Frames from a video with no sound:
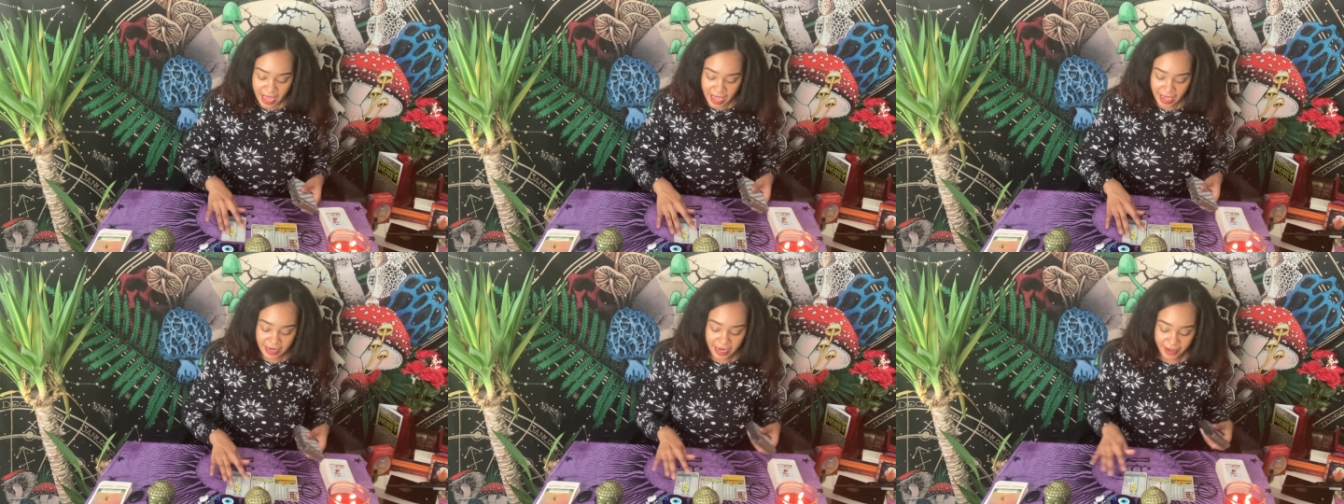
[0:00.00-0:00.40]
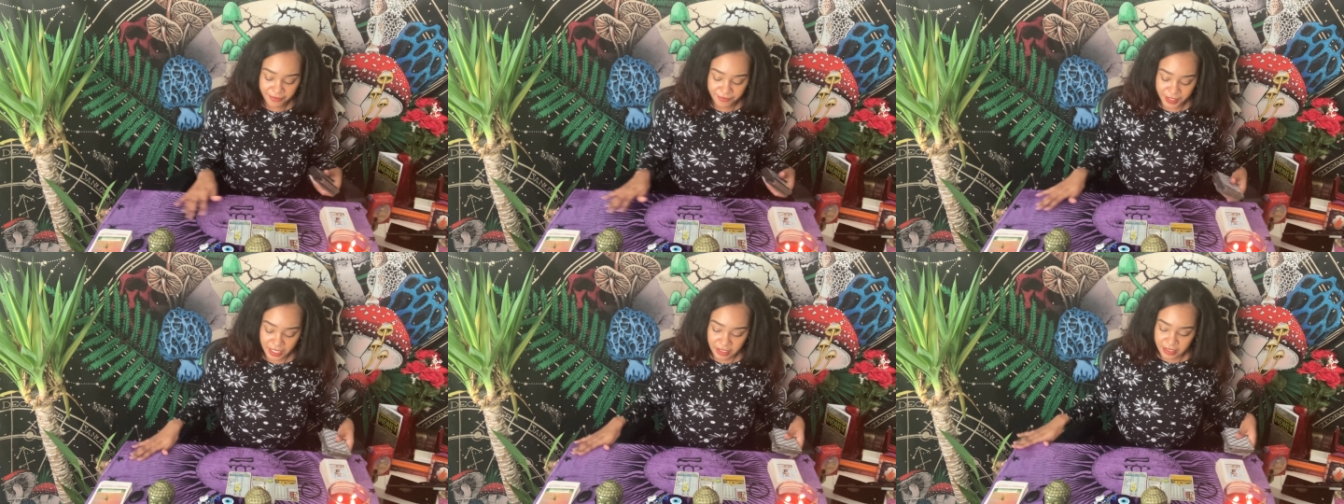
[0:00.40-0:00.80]
And I
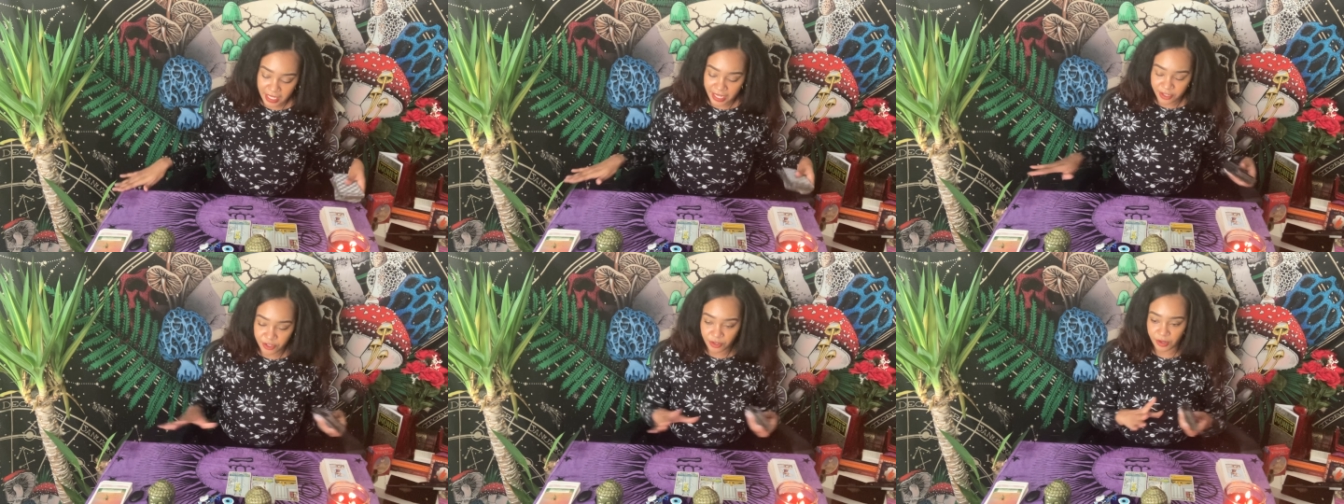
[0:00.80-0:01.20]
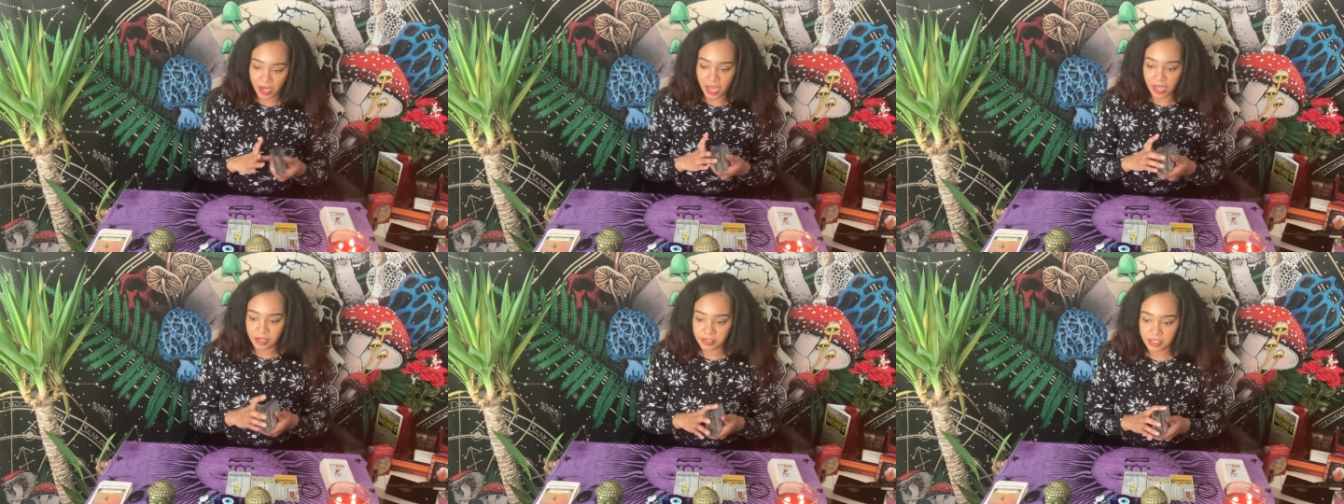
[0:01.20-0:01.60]
feel like you'll
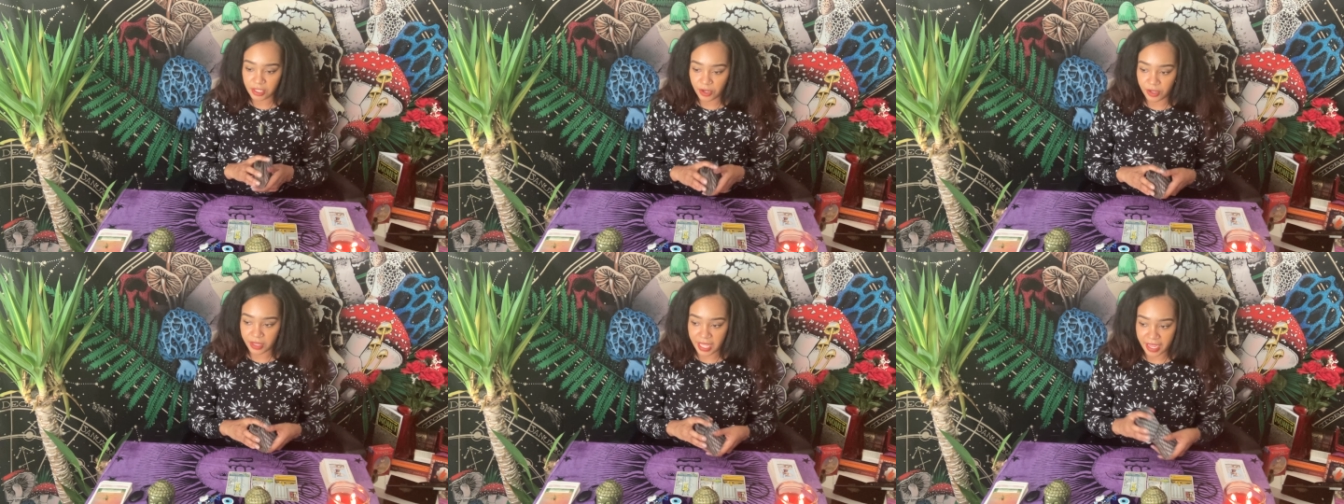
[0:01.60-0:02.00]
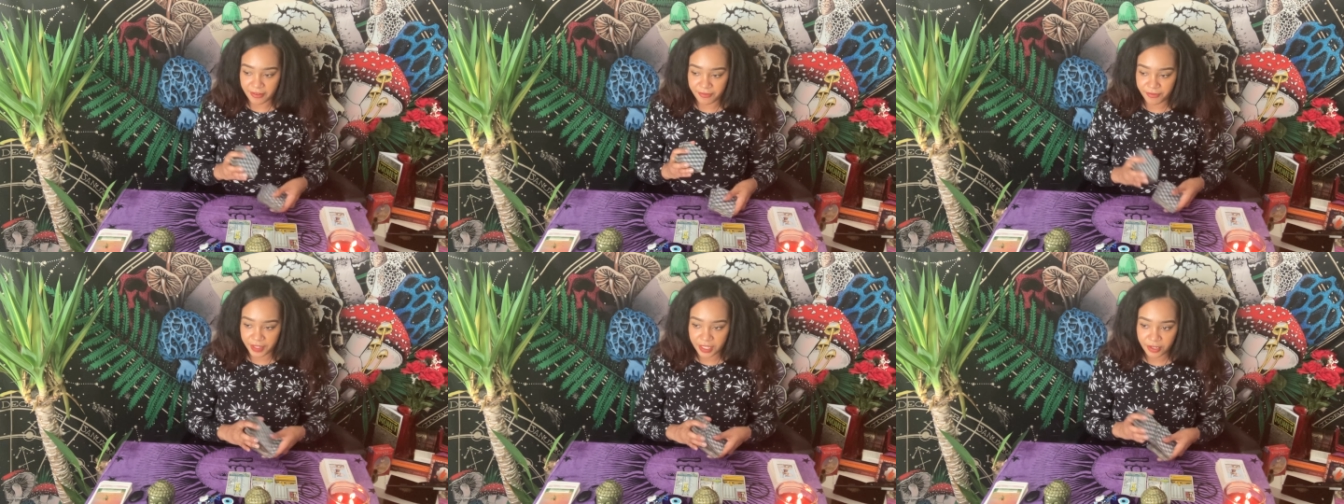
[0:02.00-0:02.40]
also like
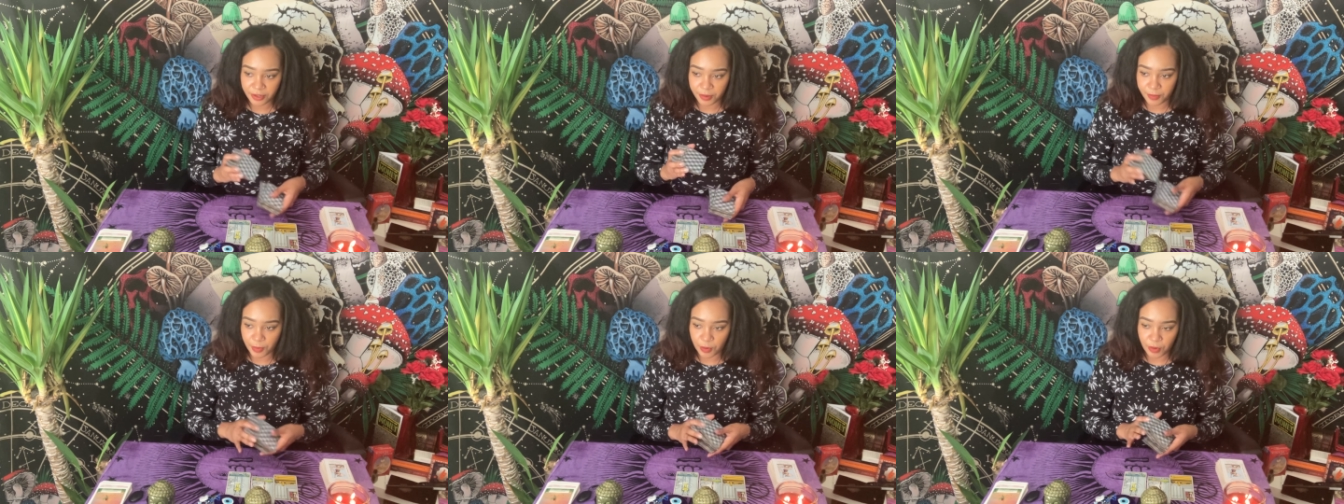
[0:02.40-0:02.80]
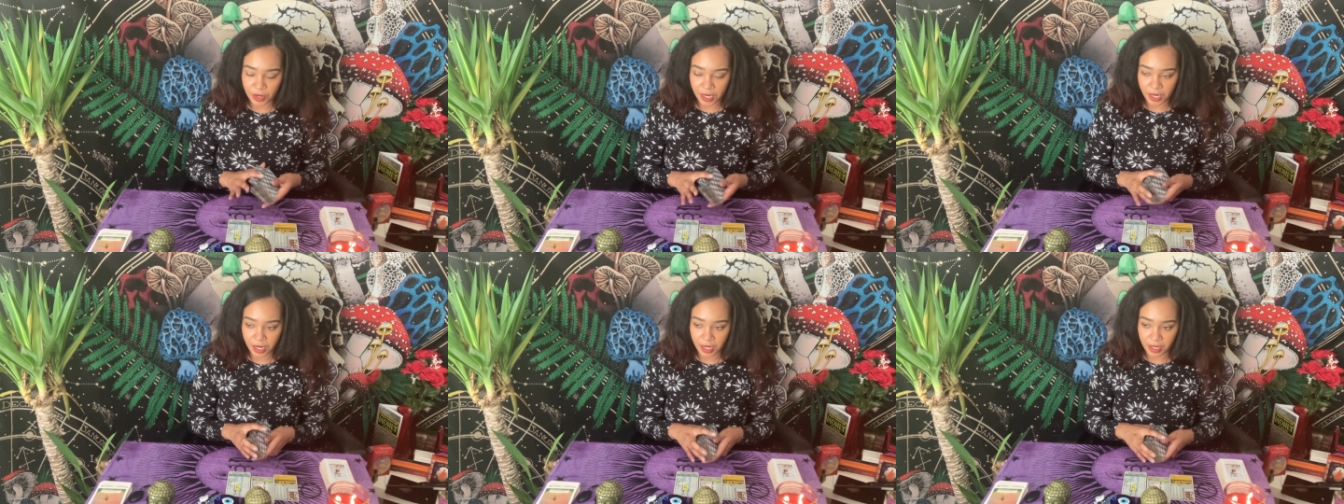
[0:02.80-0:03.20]
feel
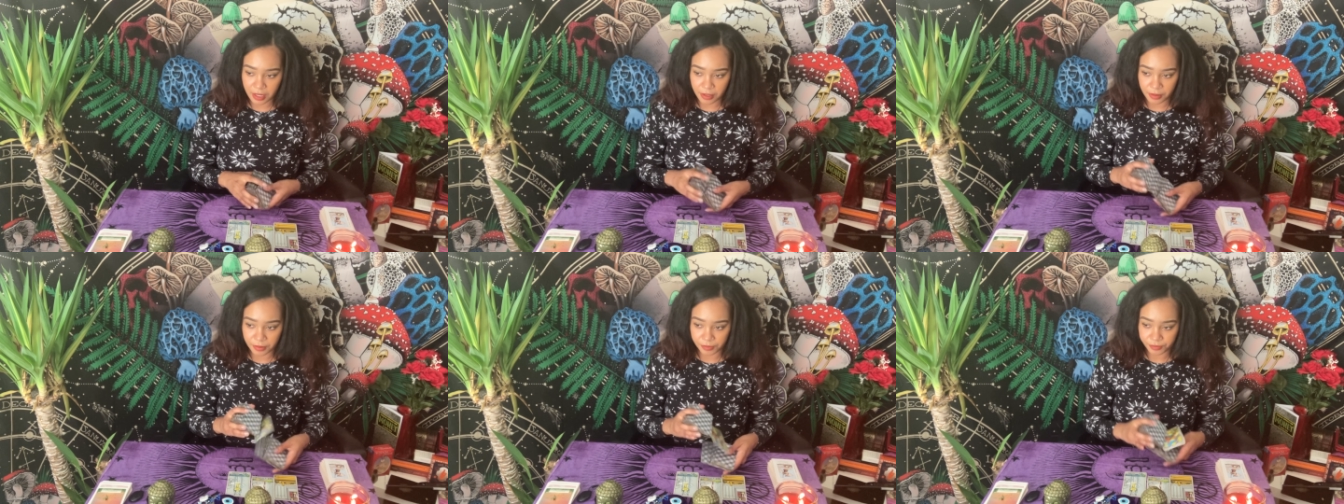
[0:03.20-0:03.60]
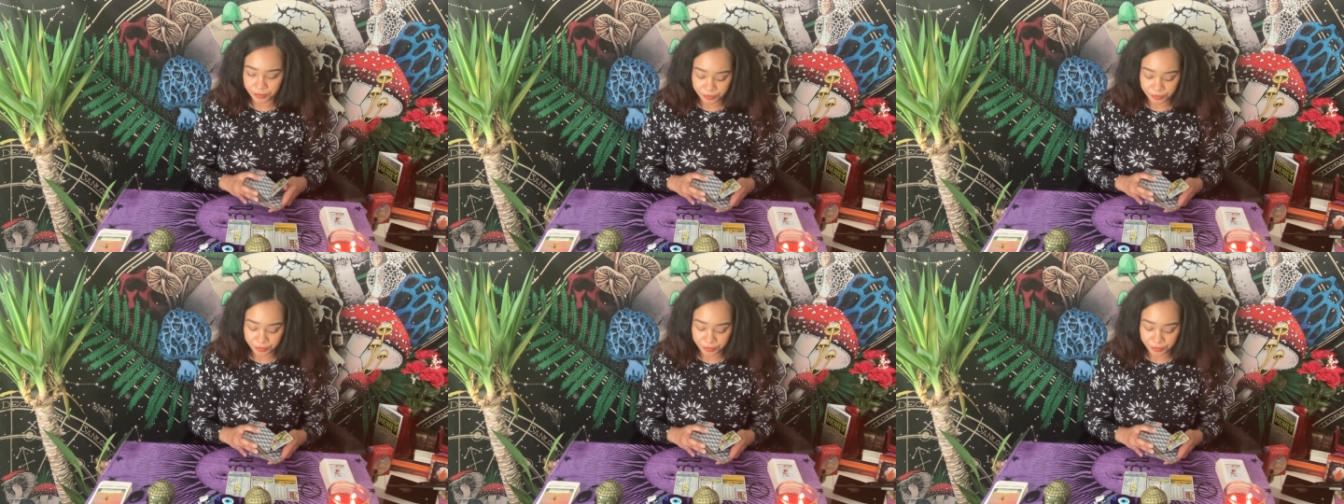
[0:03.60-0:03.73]
more um,